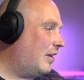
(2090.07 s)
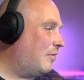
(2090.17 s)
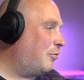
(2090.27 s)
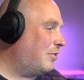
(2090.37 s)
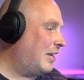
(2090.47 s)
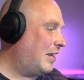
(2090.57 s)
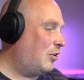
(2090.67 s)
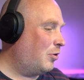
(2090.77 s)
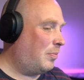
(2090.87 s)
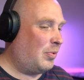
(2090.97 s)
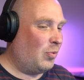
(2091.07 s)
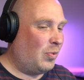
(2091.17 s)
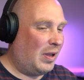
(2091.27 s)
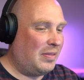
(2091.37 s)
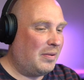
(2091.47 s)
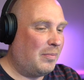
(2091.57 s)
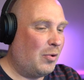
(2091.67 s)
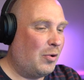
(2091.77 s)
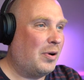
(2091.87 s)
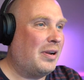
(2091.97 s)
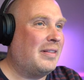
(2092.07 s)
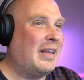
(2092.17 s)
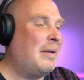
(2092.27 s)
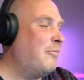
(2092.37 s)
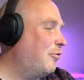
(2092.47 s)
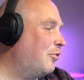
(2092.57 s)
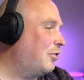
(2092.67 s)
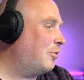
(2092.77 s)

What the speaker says: Full Stack Europe one more time for those